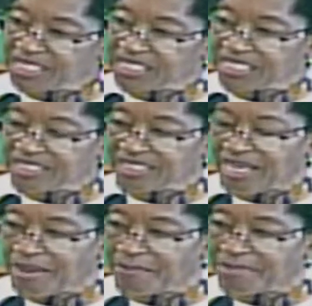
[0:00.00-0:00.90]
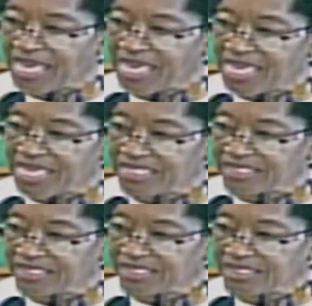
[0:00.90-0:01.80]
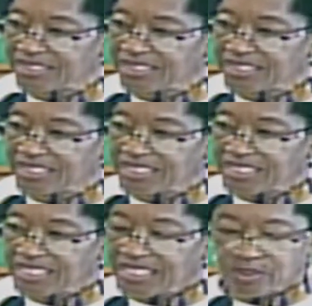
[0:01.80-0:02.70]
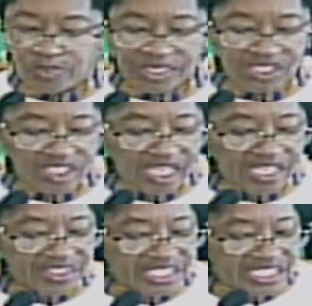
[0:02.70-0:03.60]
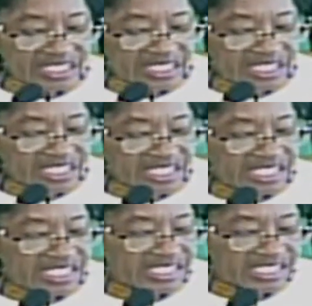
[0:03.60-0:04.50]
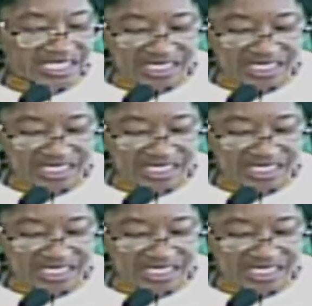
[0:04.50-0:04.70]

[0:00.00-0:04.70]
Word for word: he gets in our mind and we start thinking the things